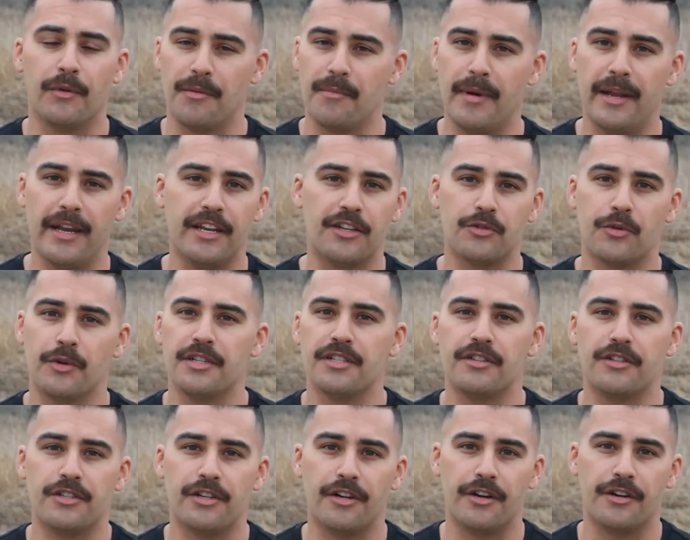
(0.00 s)
with many twists
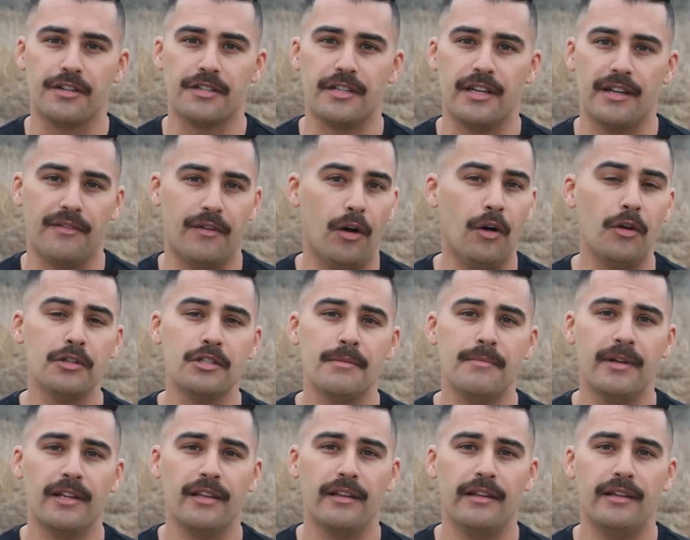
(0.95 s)
and turns that have
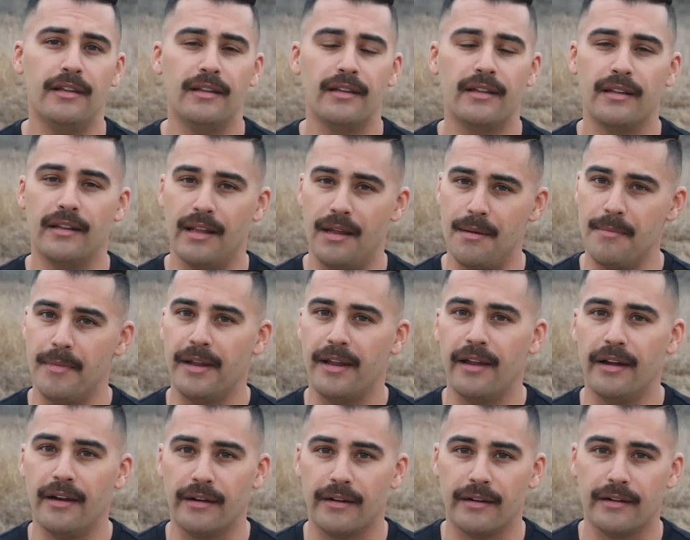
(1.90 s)
ultimately led me
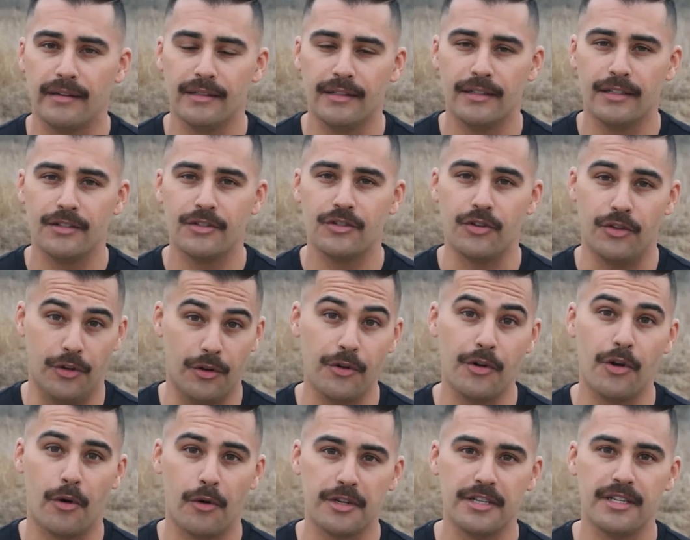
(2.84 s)
here, to your
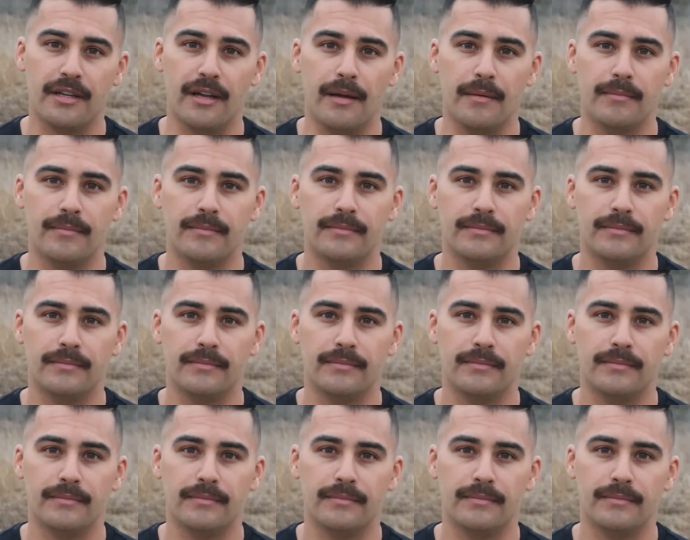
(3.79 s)
doorstep.